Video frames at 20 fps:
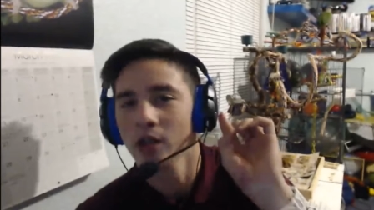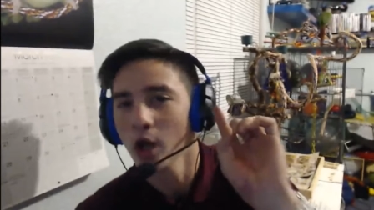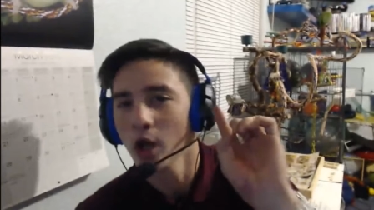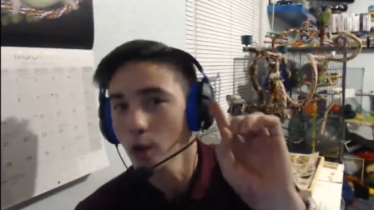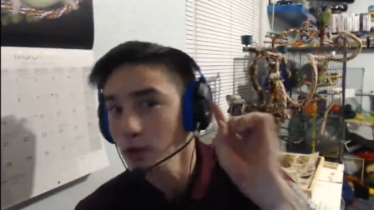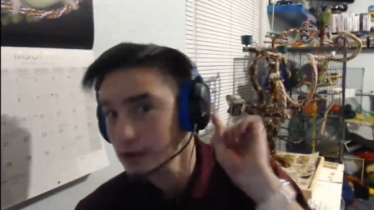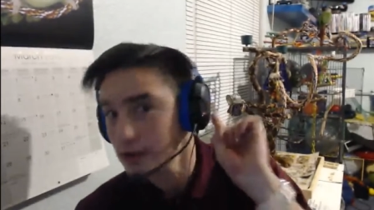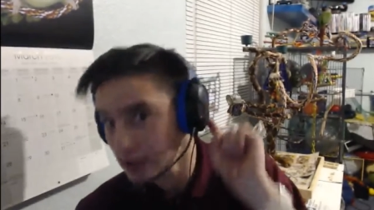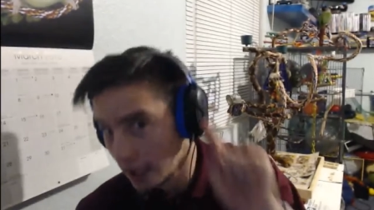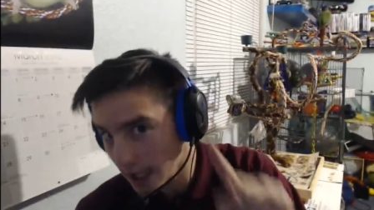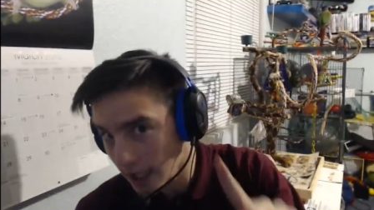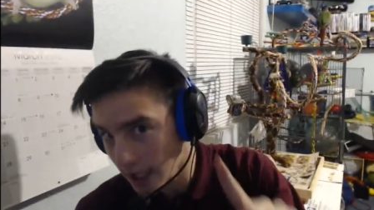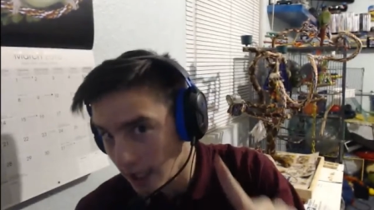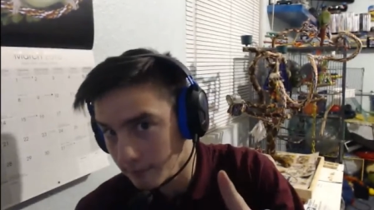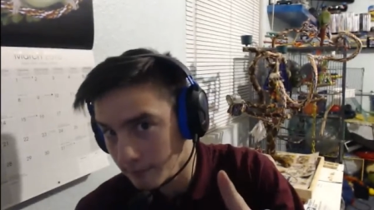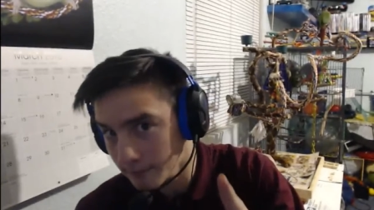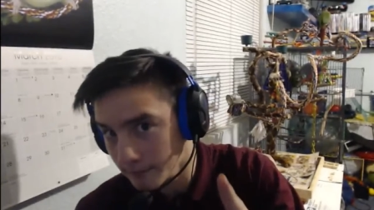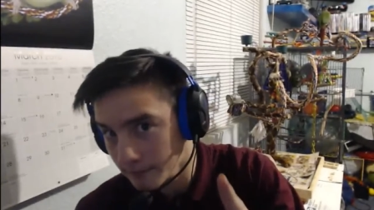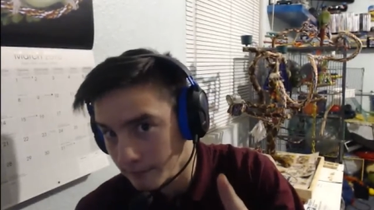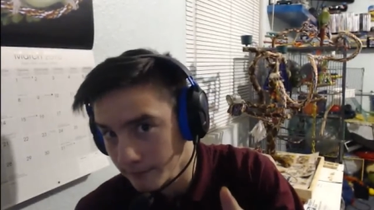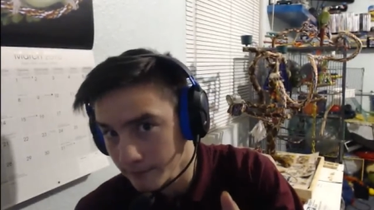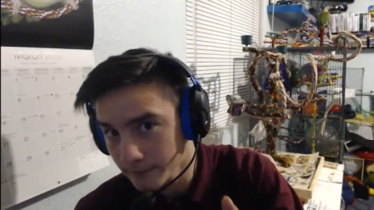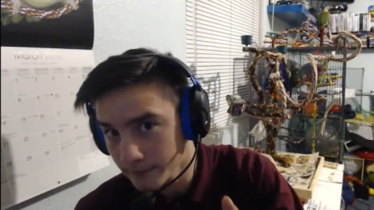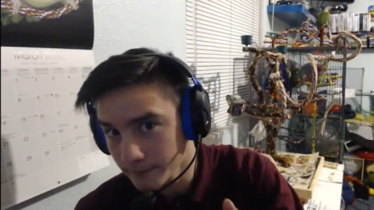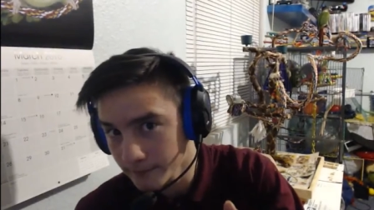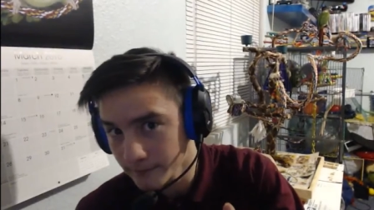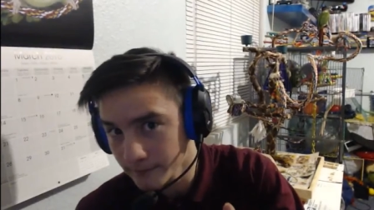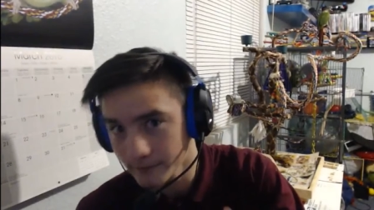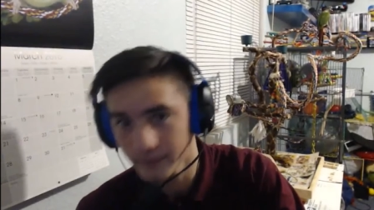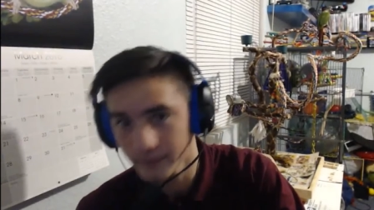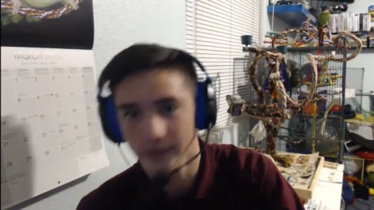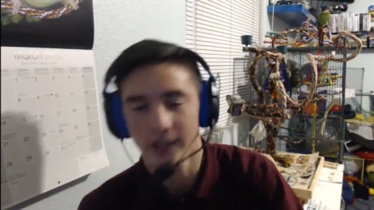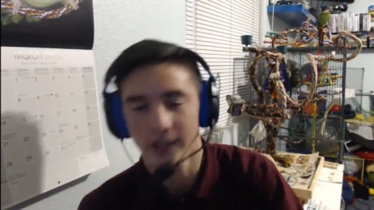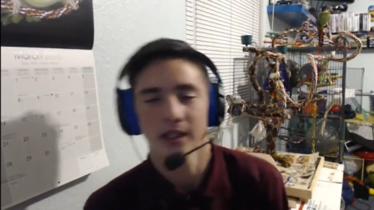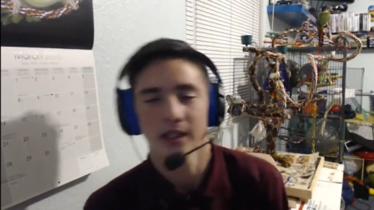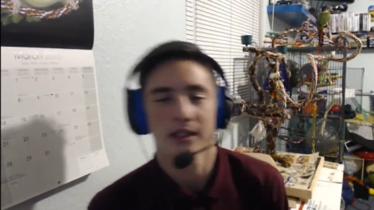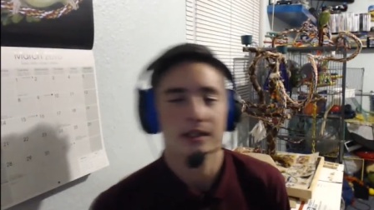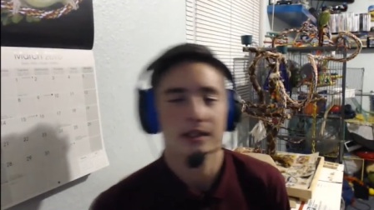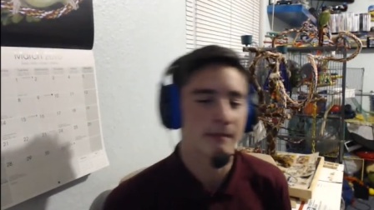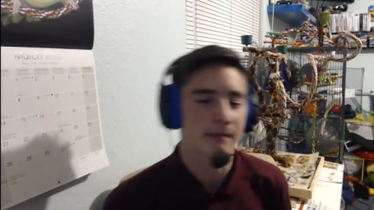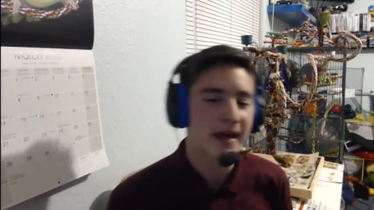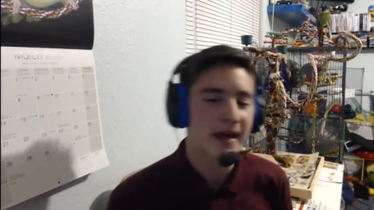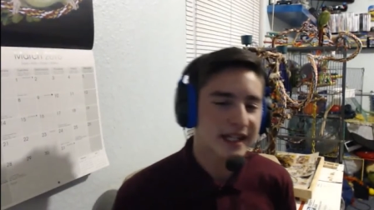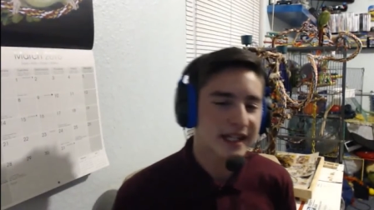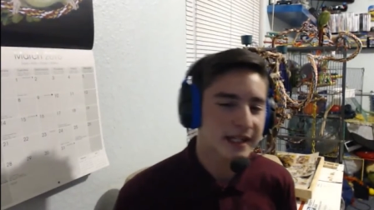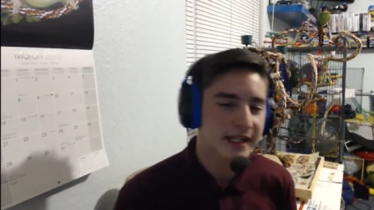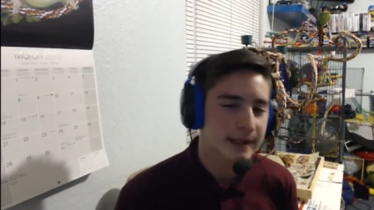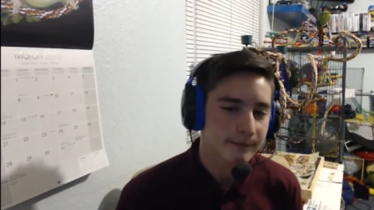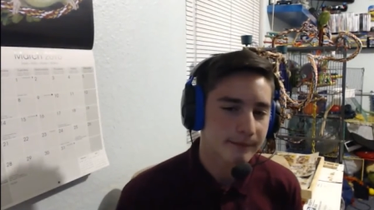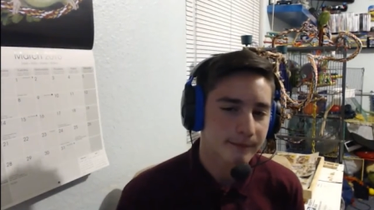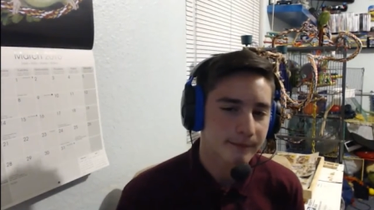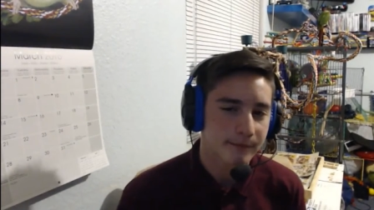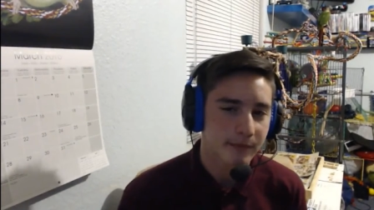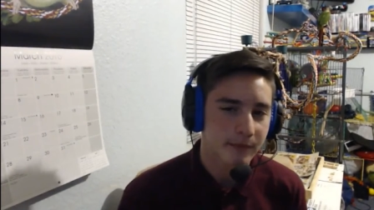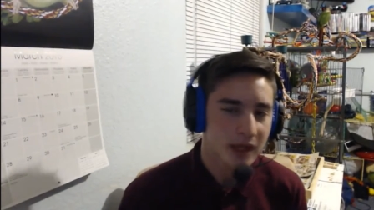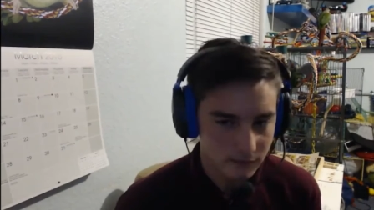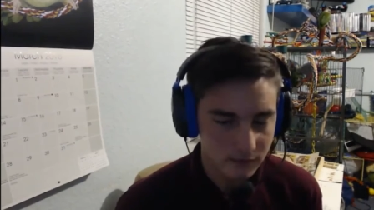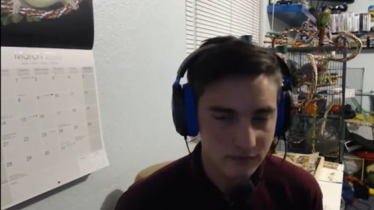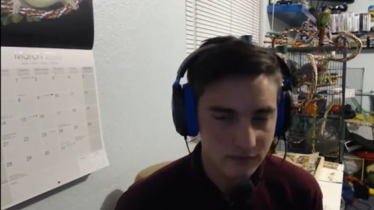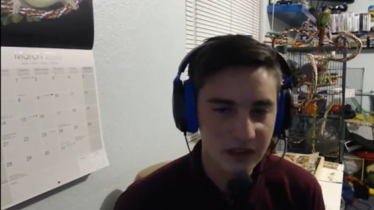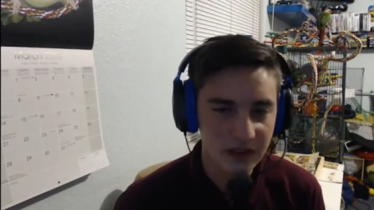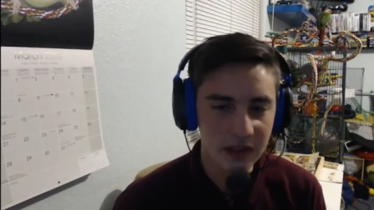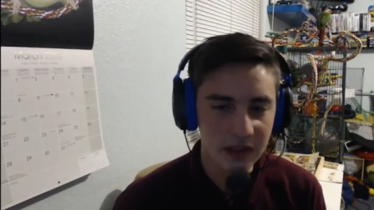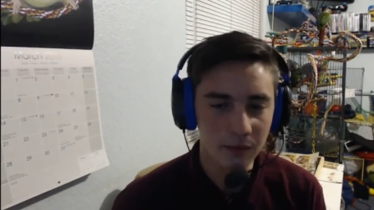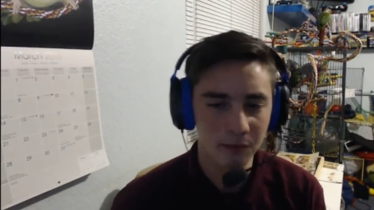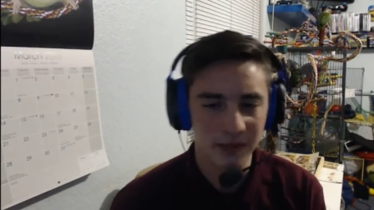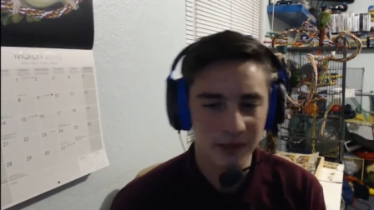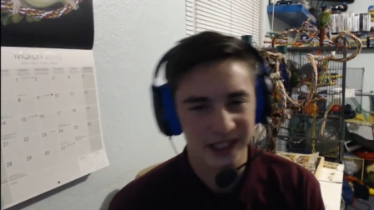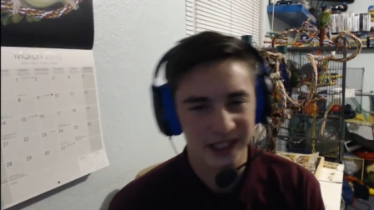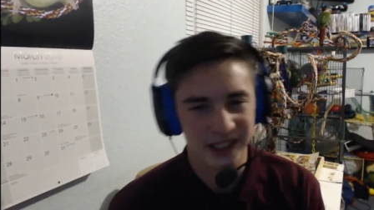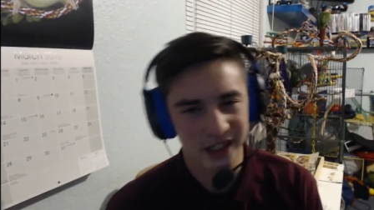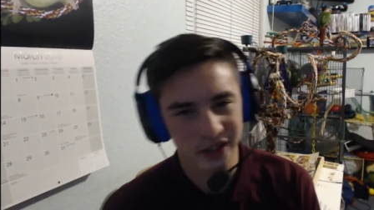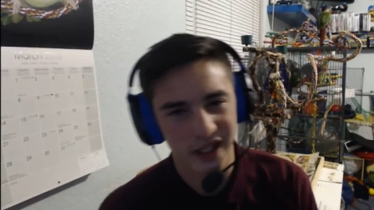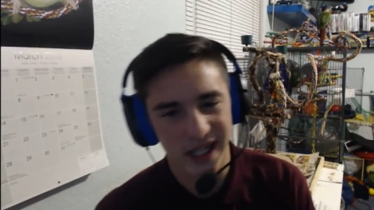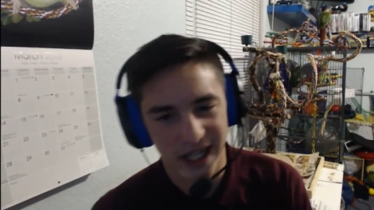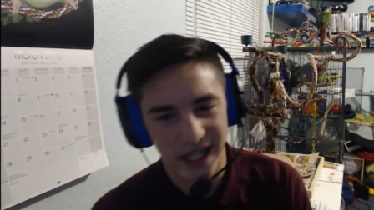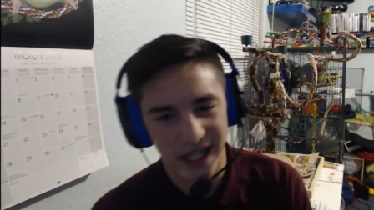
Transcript: no time to make it. But here I